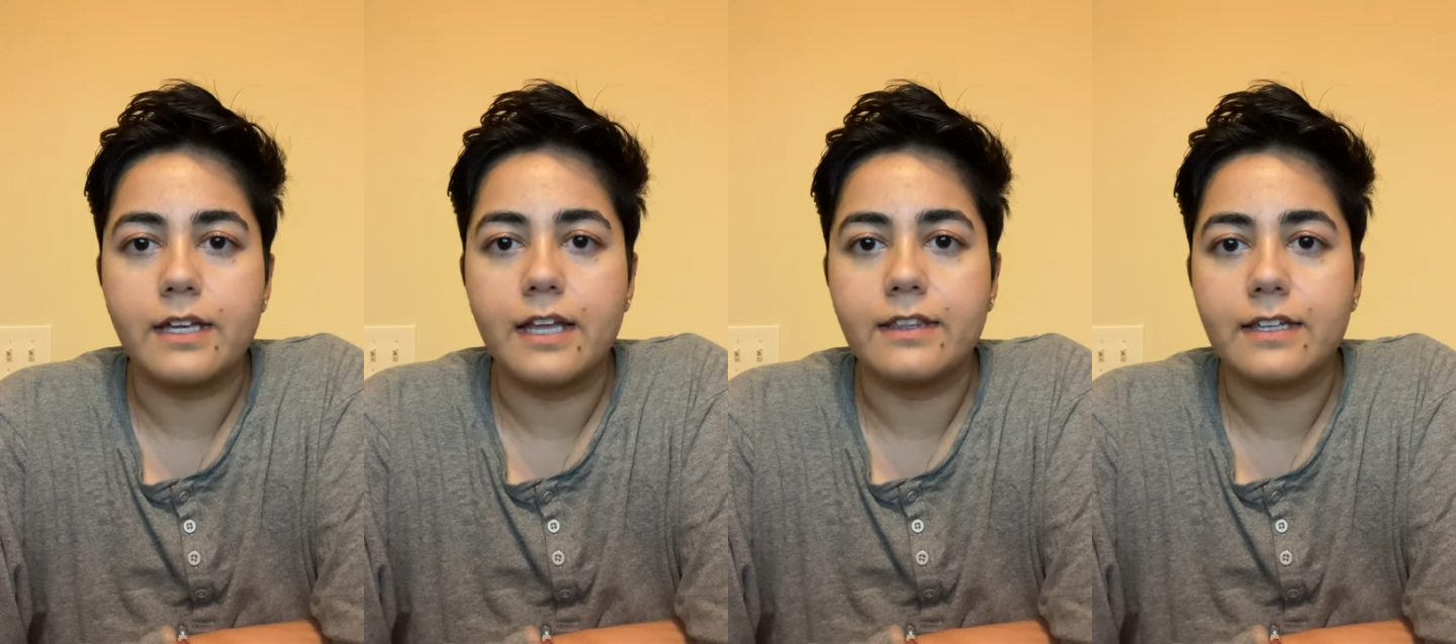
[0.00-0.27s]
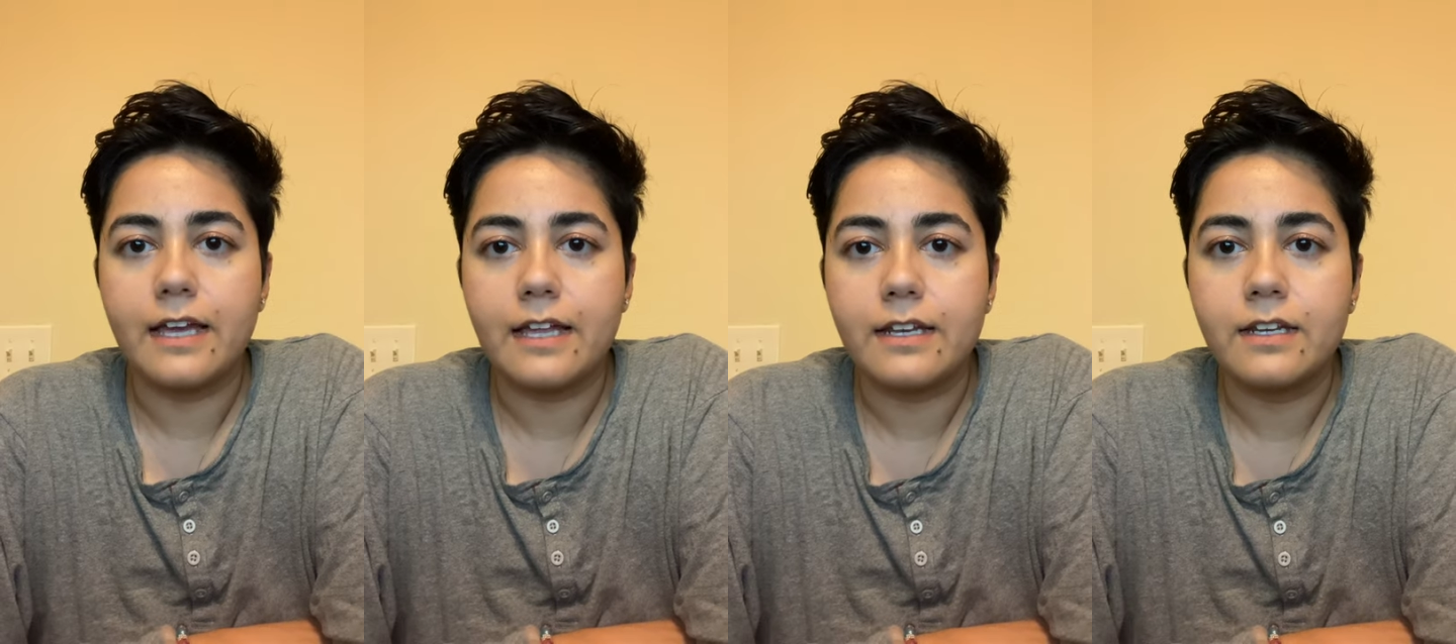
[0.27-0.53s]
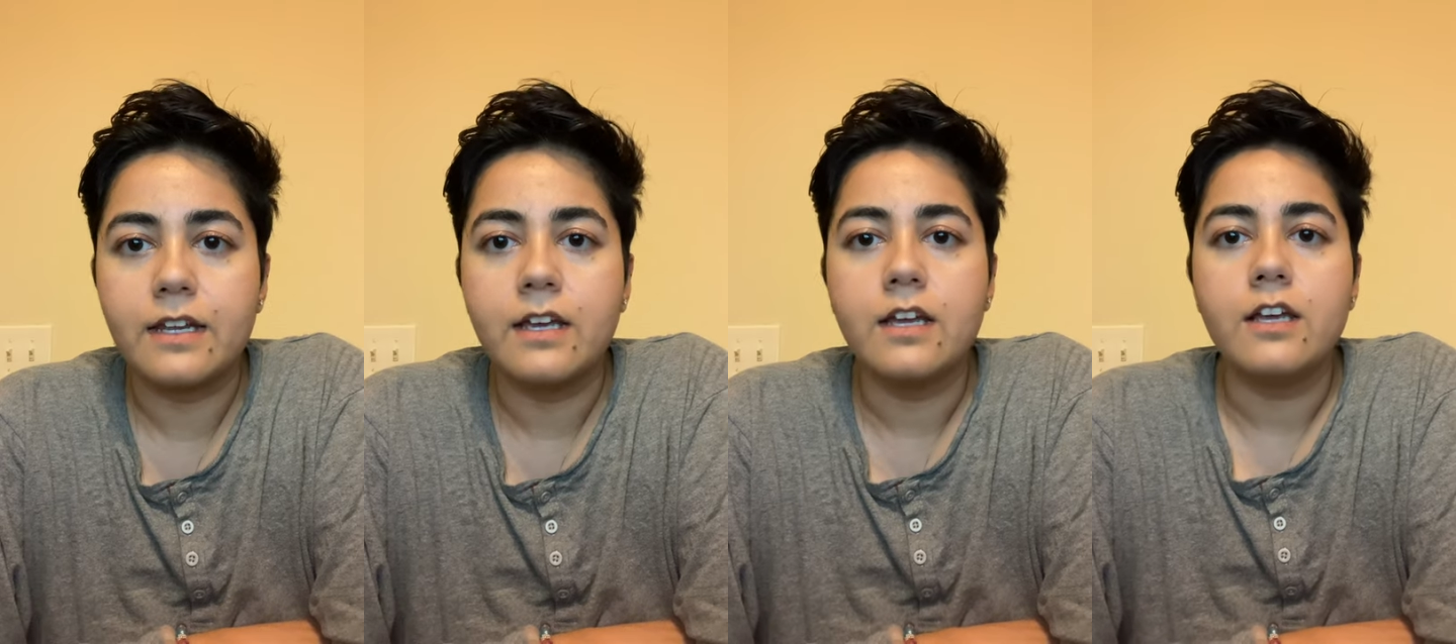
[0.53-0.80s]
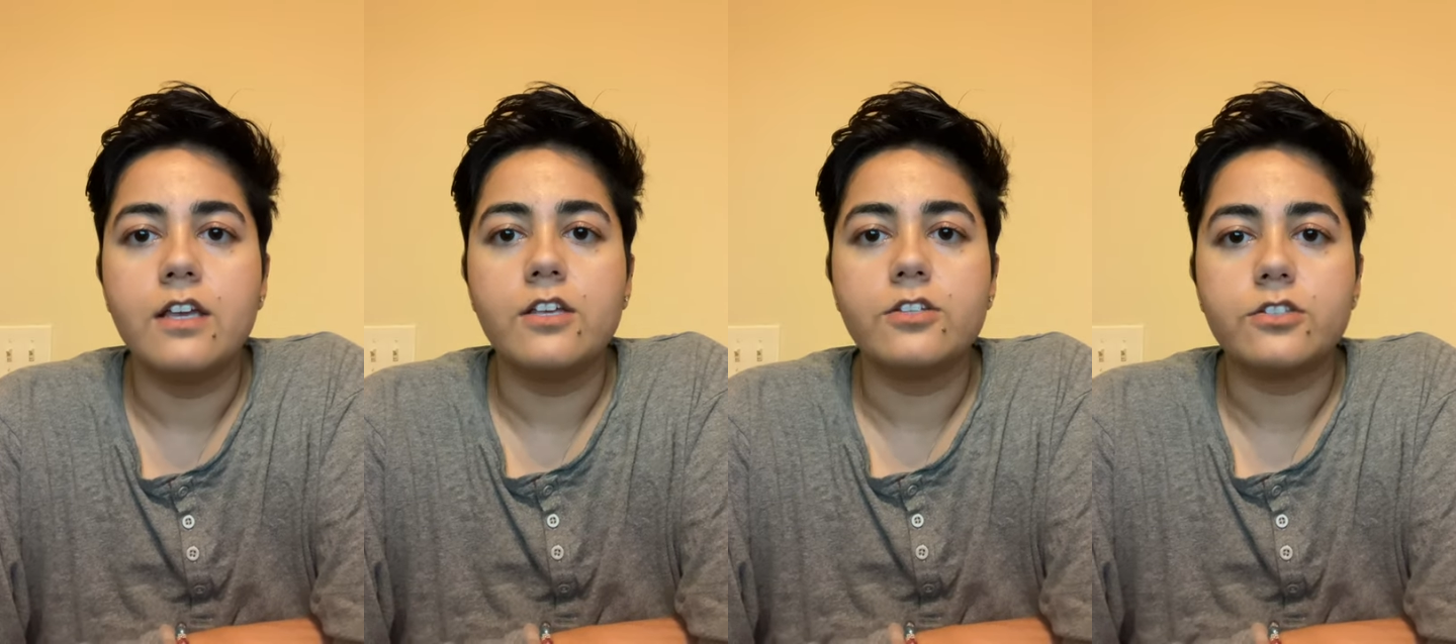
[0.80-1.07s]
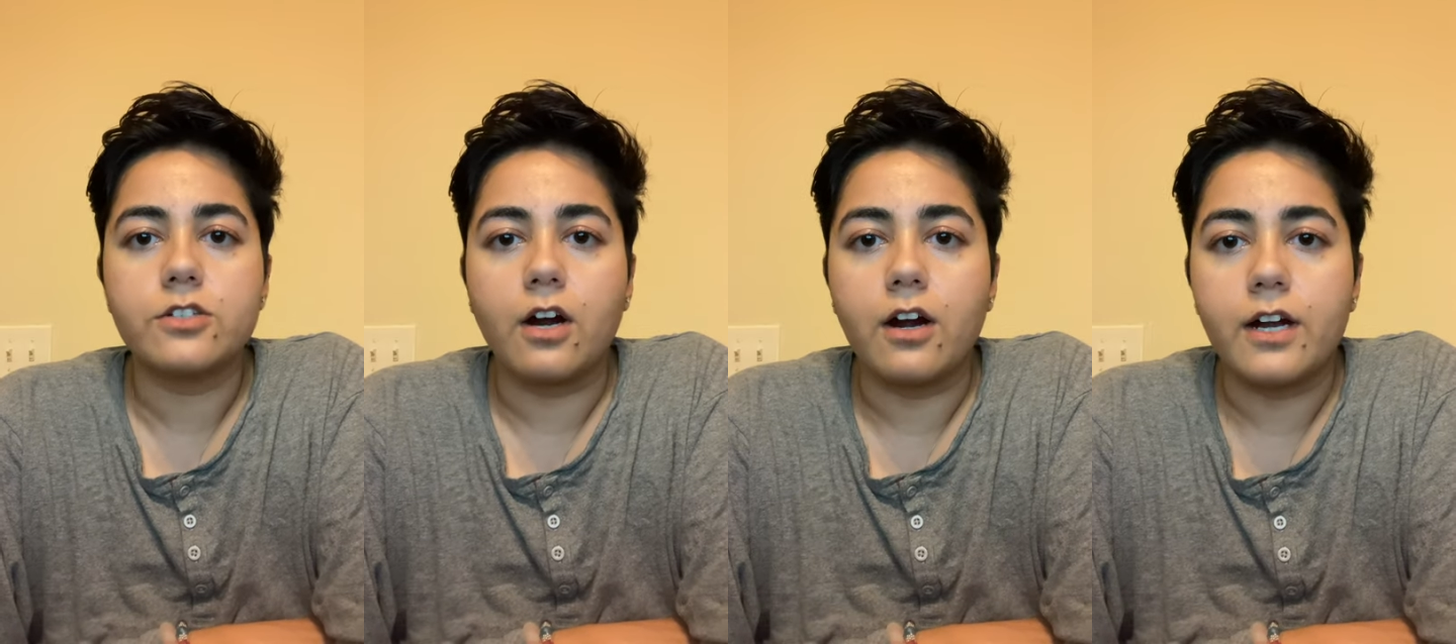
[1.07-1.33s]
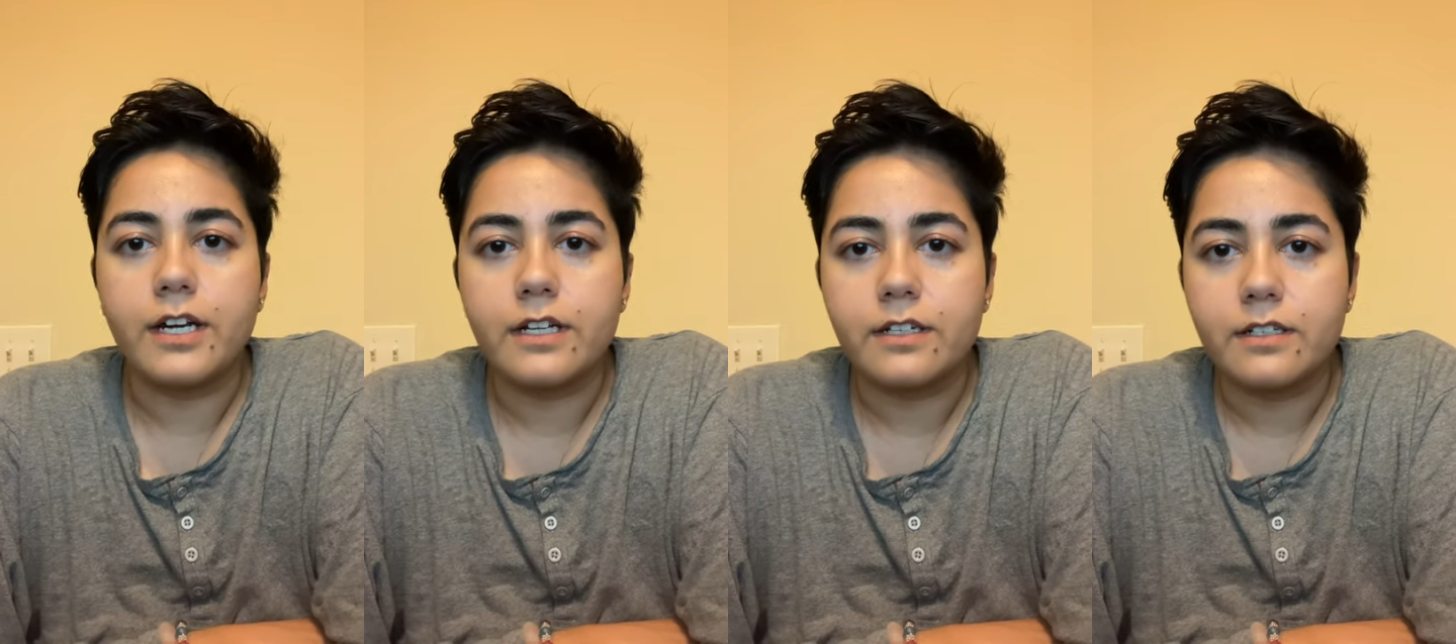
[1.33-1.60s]
and then
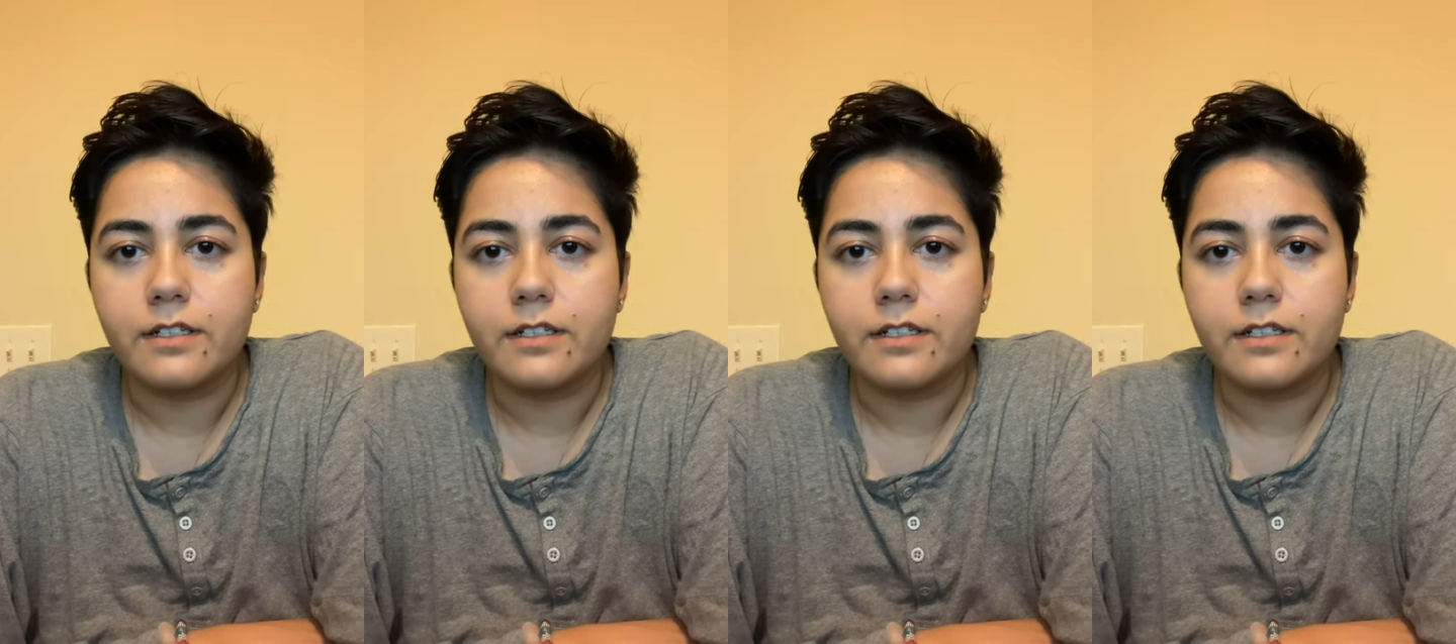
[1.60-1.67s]
start